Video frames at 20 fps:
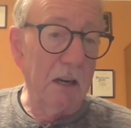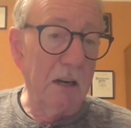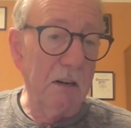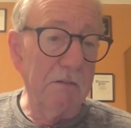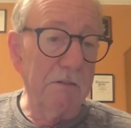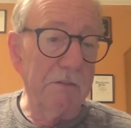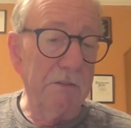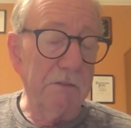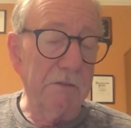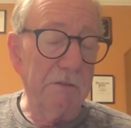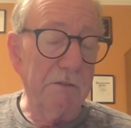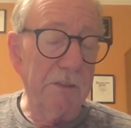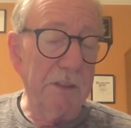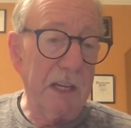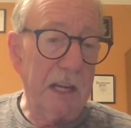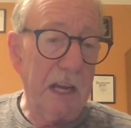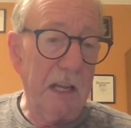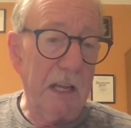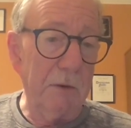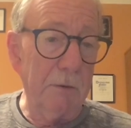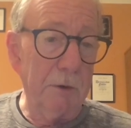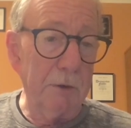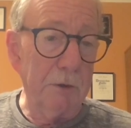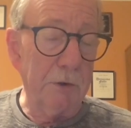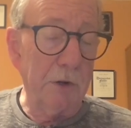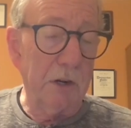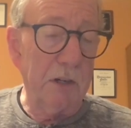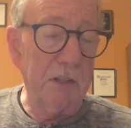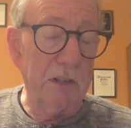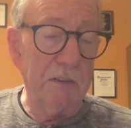of the calorie
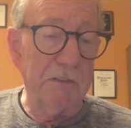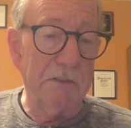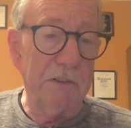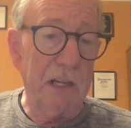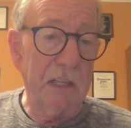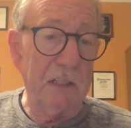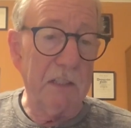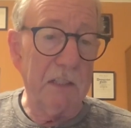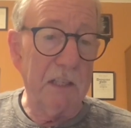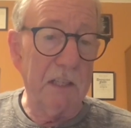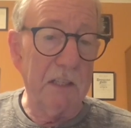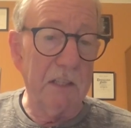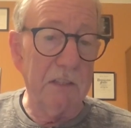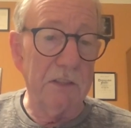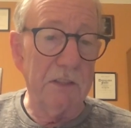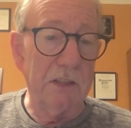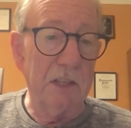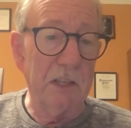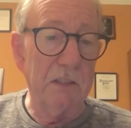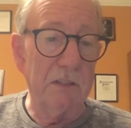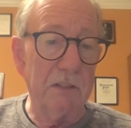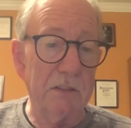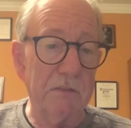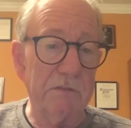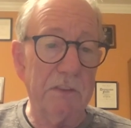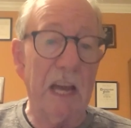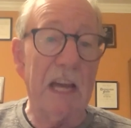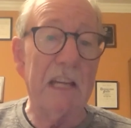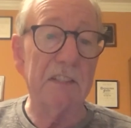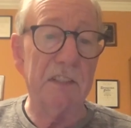restriction effect is
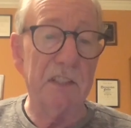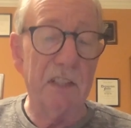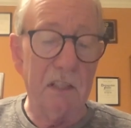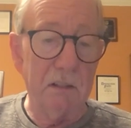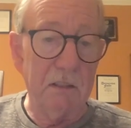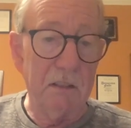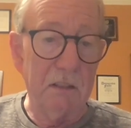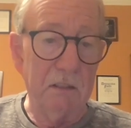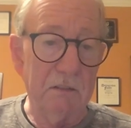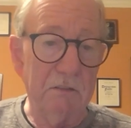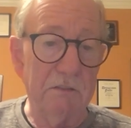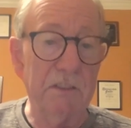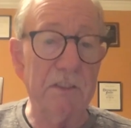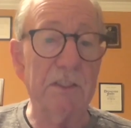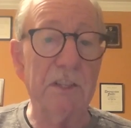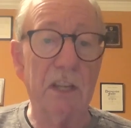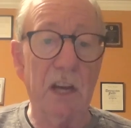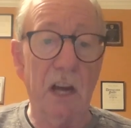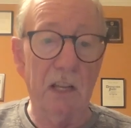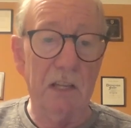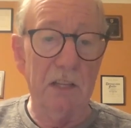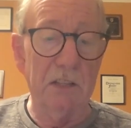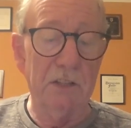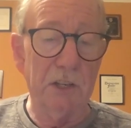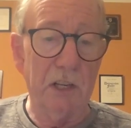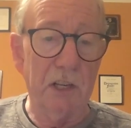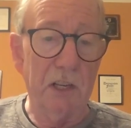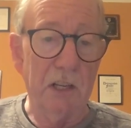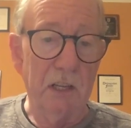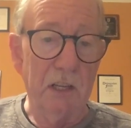this fasting
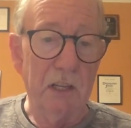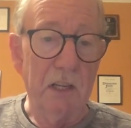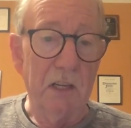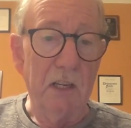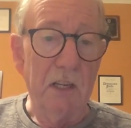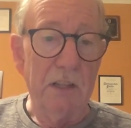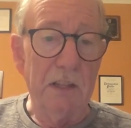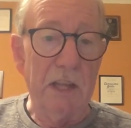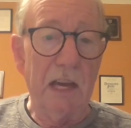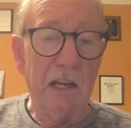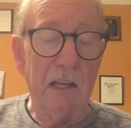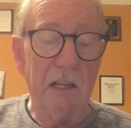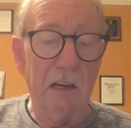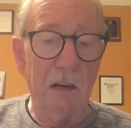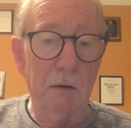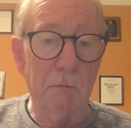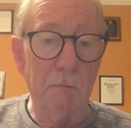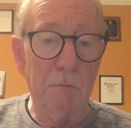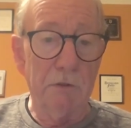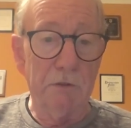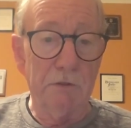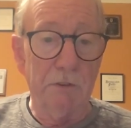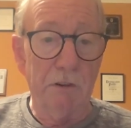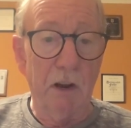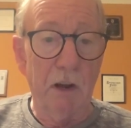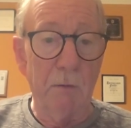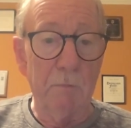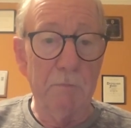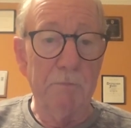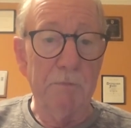physiology that comes
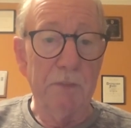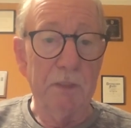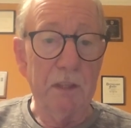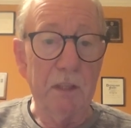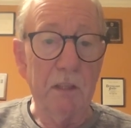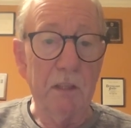from